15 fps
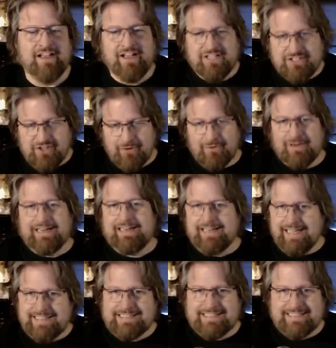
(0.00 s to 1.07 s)
So
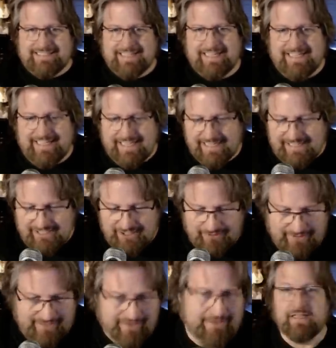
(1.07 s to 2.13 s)
let's dig into
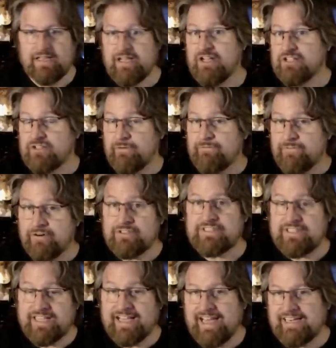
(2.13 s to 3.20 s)
it. So first
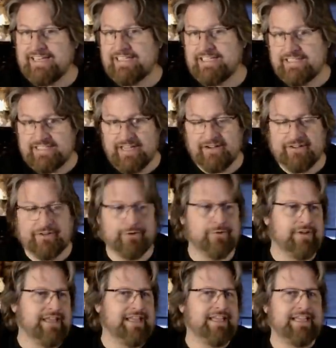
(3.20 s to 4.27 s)
thing I need to tell you
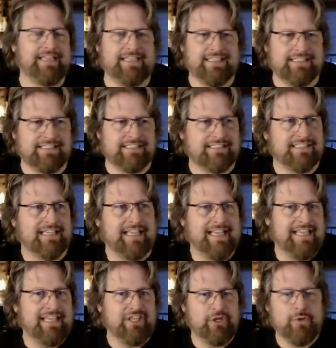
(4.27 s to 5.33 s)
is
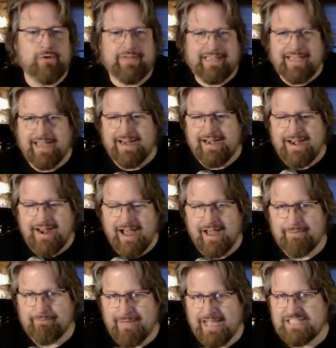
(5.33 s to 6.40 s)
you
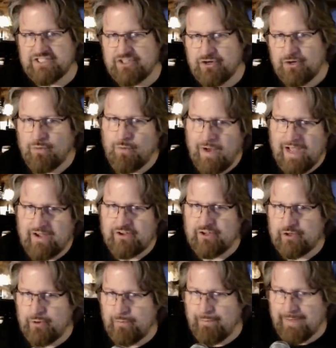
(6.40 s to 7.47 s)
cannot master while
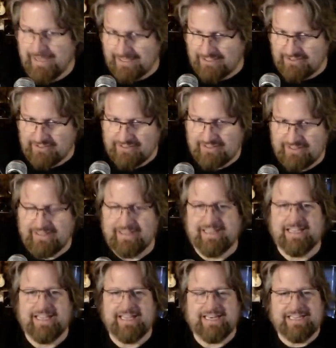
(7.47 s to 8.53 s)
you mix.
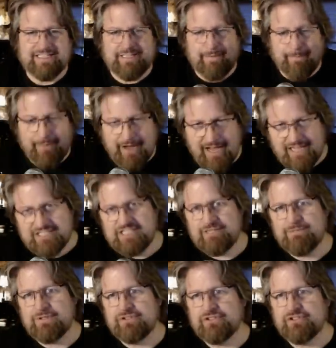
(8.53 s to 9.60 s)
It is
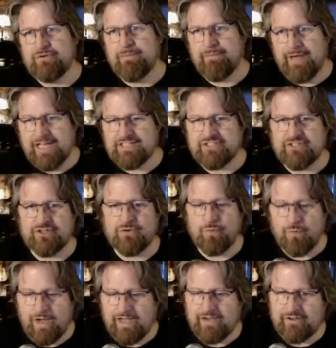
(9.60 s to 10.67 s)
impossible to master
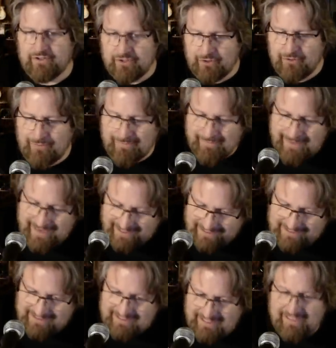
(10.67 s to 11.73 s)
while you mix.